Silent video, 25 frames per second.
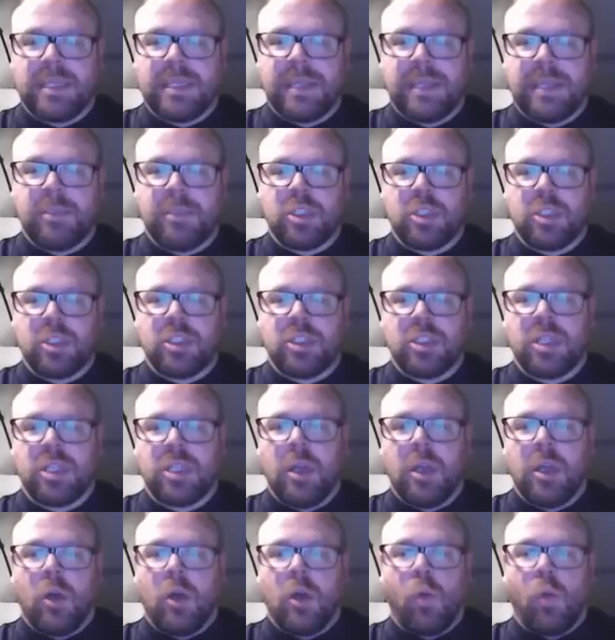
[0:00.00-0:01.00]
temperatures
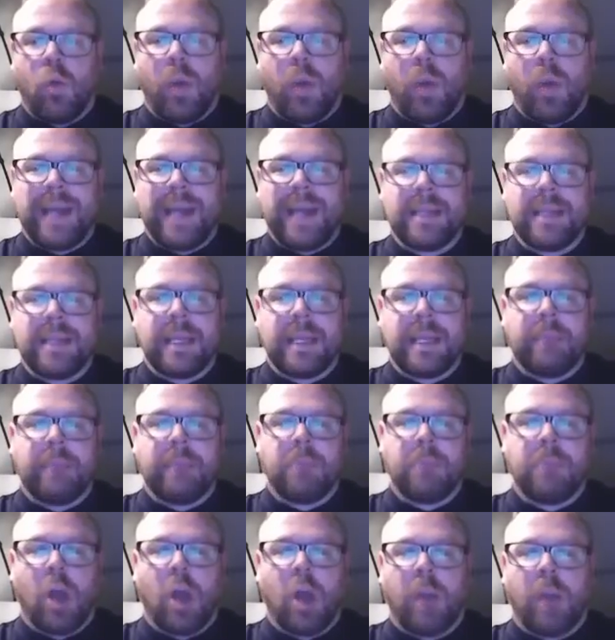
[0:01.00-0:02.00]
widely
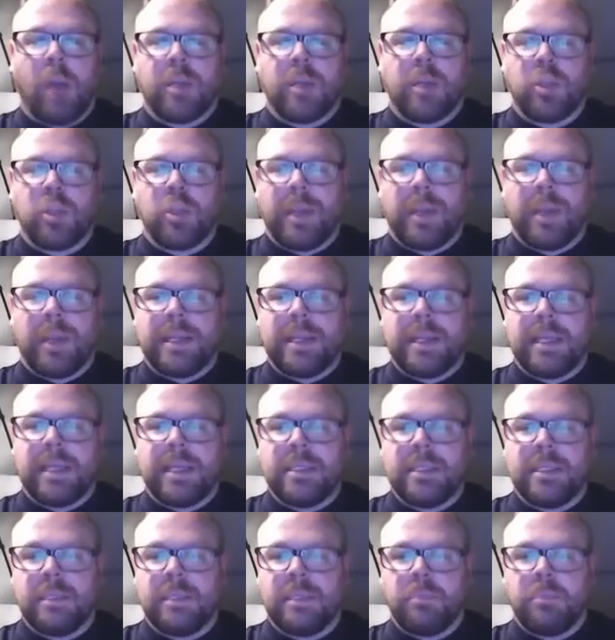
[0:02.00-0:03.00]
upper
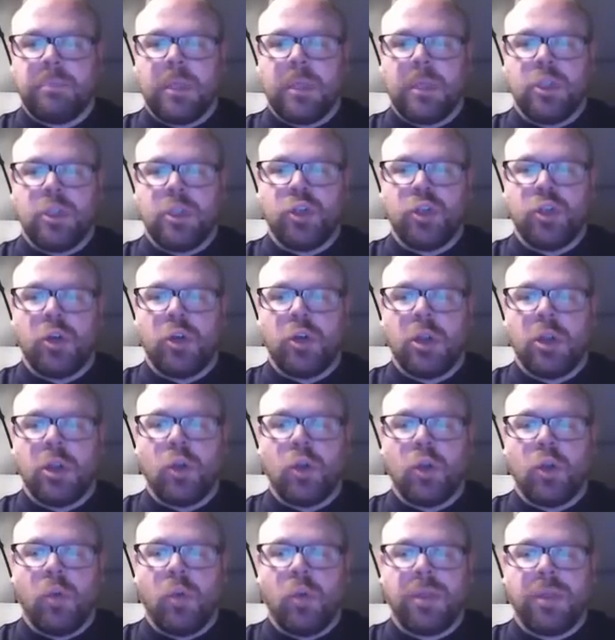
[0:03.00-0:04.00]
20s to
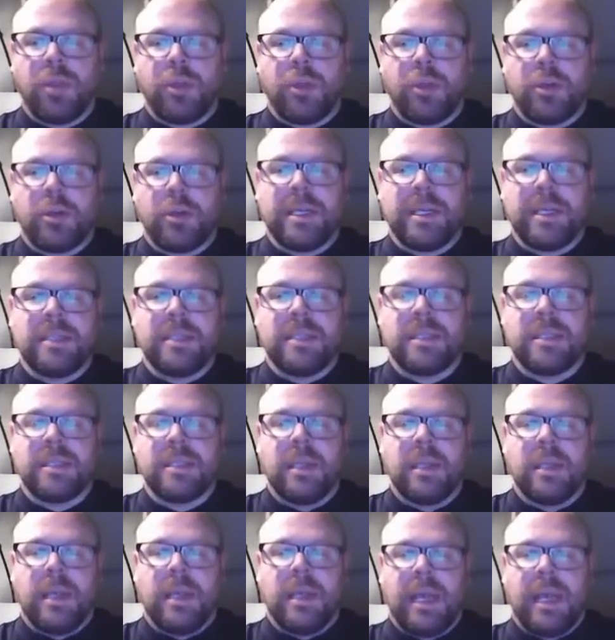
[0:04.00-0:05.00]
low 30s
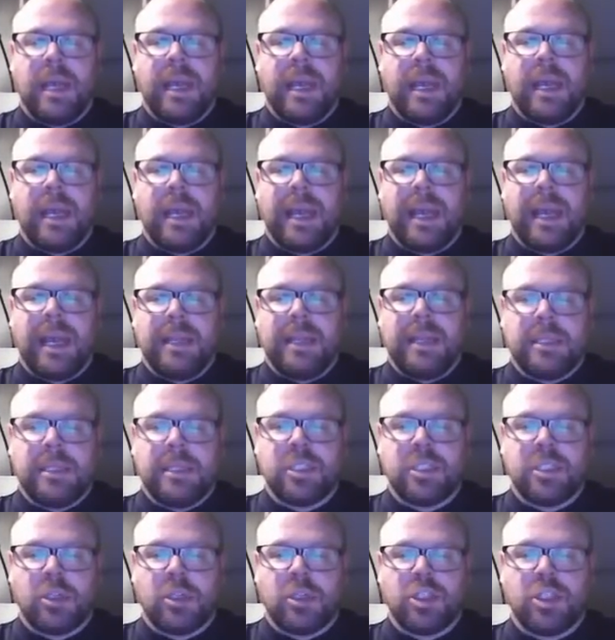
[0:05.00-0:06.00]
in the
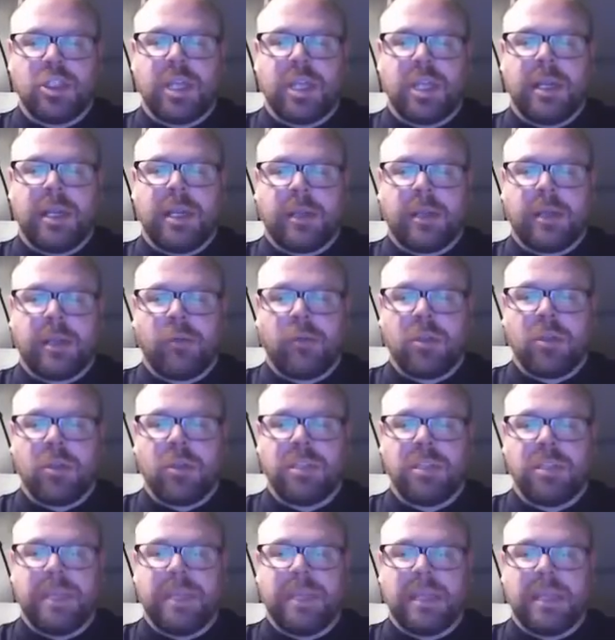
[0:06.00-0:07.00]
sunshine across
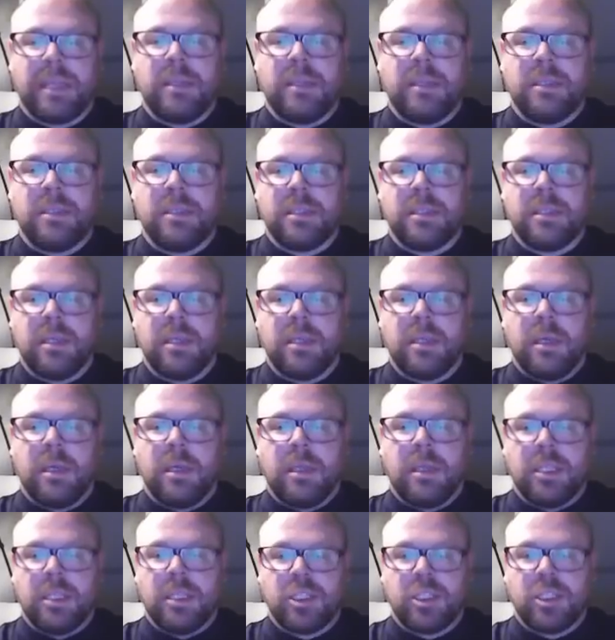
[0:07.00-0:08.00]
the Midlands,
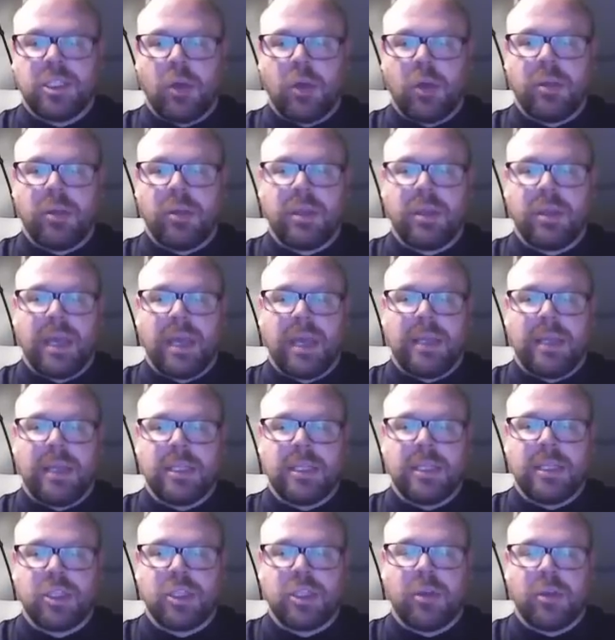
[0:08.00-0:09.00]
the south and
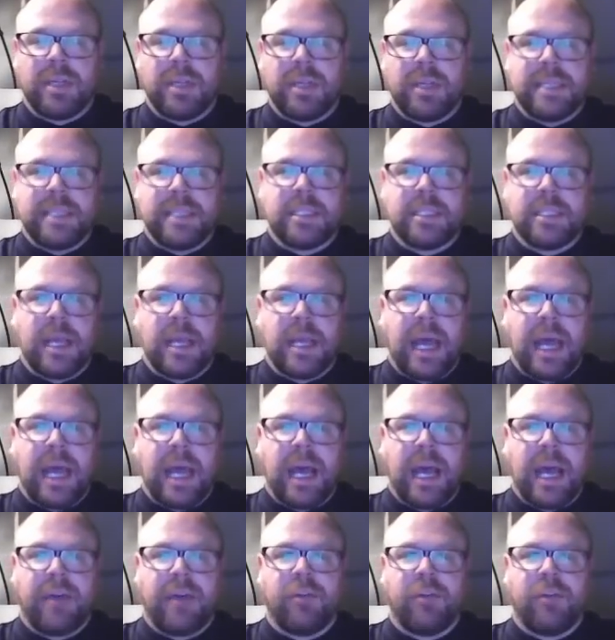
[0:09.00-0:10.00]
the southeast
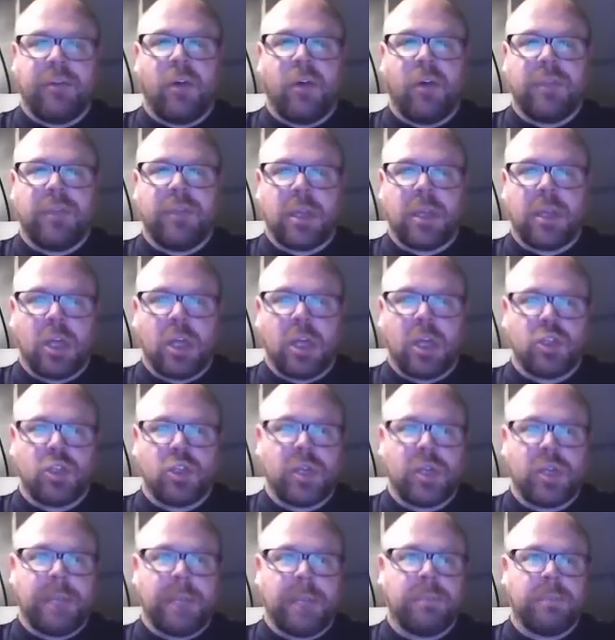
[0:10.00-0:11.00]
half of the
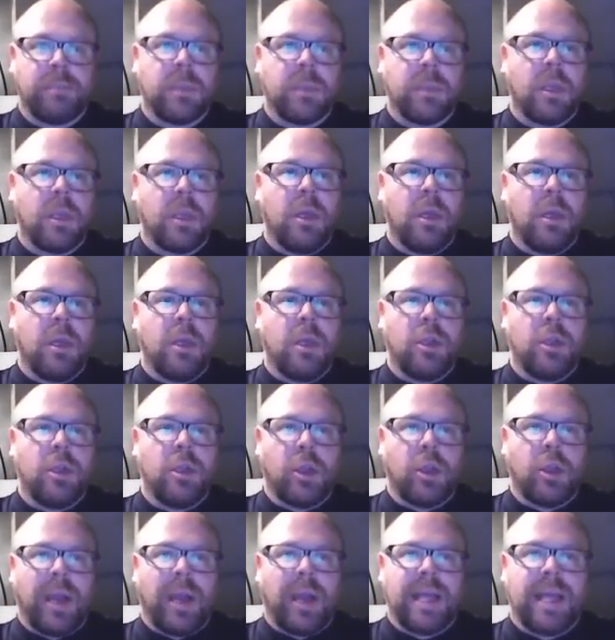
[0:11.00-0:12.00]
country.
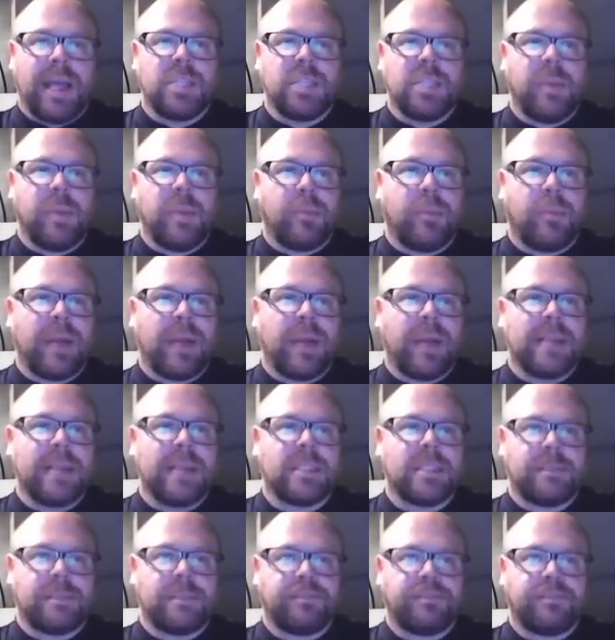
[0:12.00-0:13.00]
Now, as we
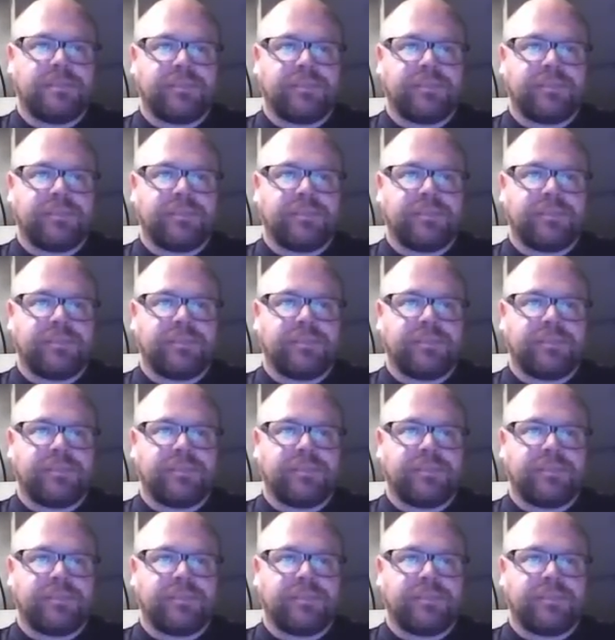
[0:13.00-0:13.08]
press